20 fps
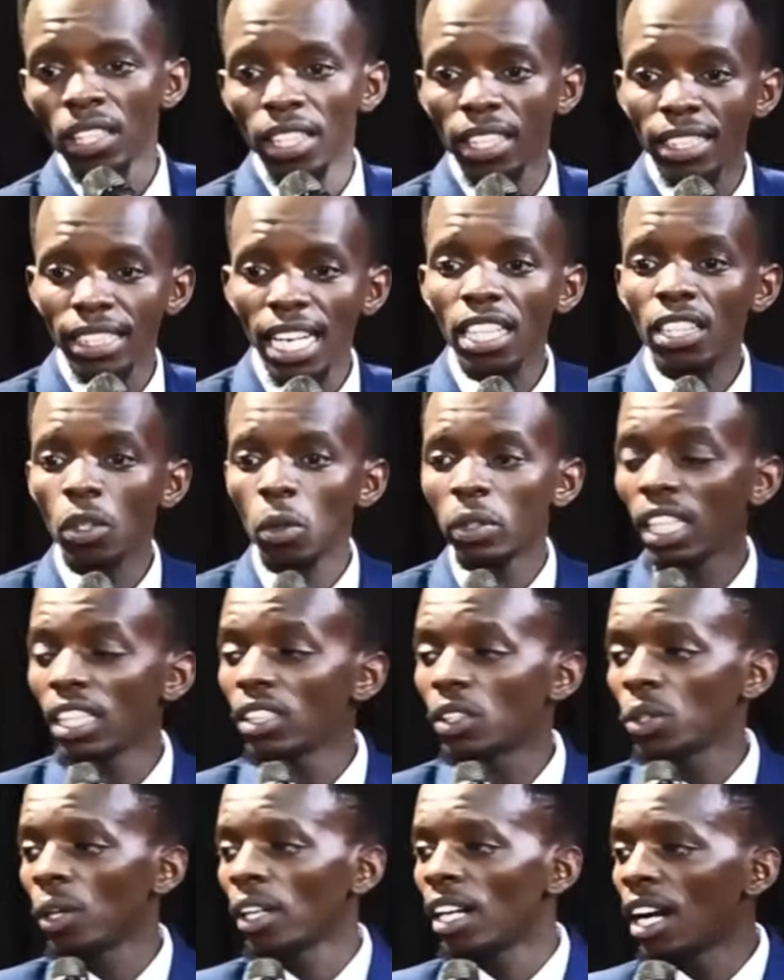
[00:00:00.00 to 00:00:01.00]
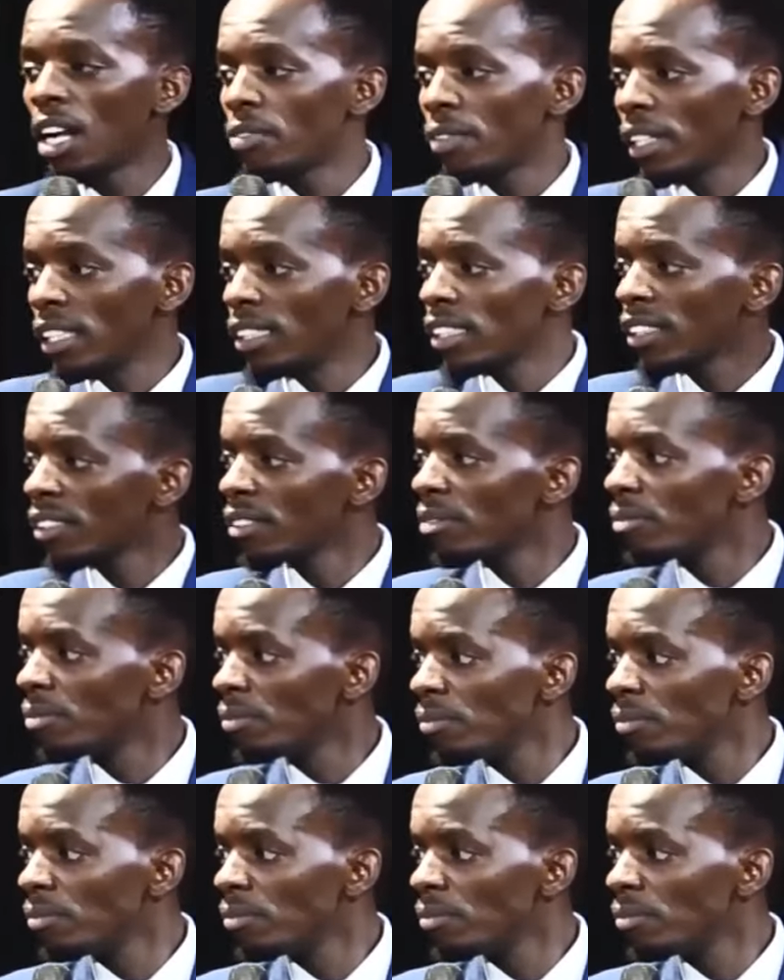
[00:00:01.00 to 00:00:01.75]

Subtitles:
The tithe you send to your girlfriend.